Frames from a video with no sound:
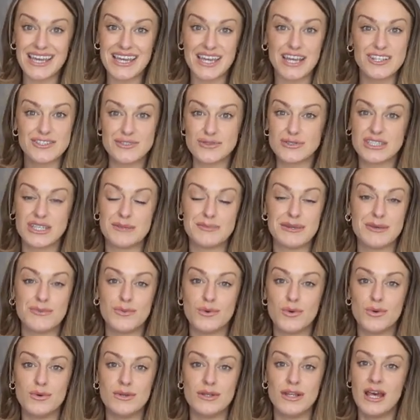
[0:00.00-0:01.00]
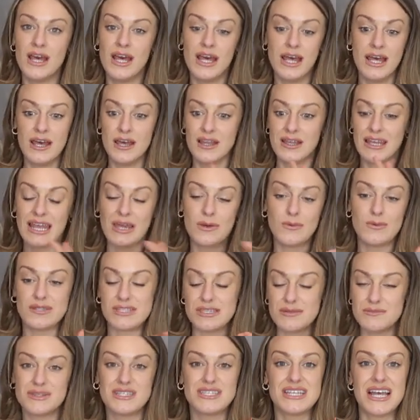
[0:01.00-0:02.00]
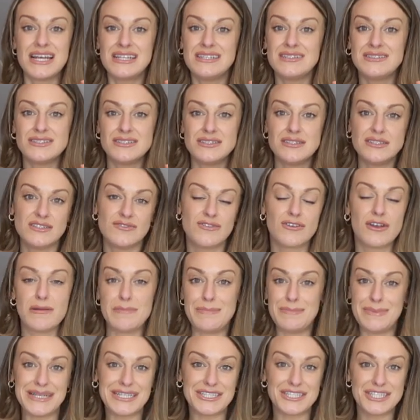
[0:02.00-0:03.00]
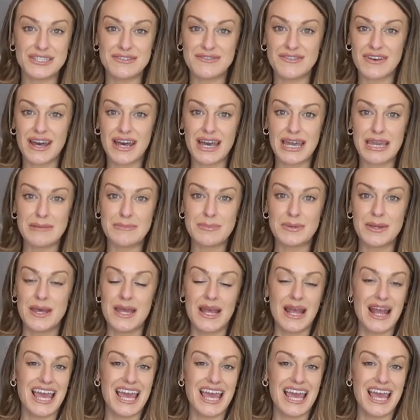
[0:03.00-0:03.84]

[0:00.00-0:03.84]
It could also be worn like with some sandals for a beachy vibe.